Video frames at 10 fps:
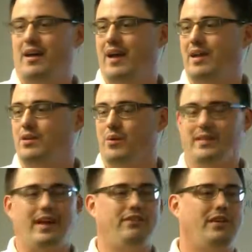and you want
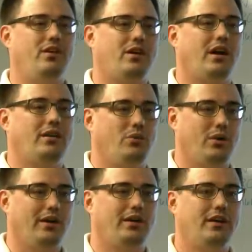that video card to
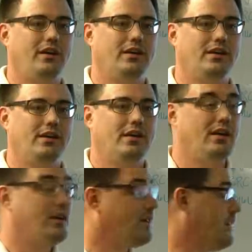work, you